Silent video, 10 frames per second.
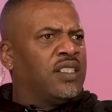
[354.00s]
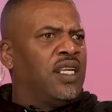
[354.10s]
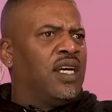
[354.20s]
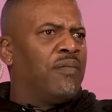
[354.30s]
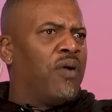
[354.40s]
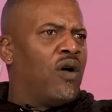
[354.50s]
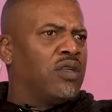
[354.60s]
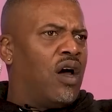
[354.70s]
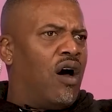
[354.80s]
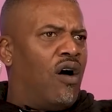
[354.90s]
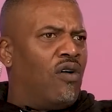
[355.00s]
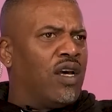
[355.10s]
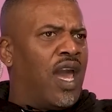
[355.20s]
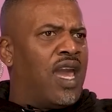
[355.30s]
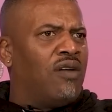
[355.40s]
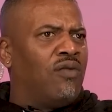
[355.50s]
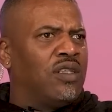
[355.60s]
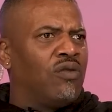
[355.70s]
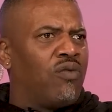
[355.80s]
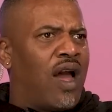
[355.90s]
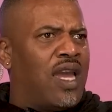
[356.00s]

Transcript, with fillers: this broke the whole gate with the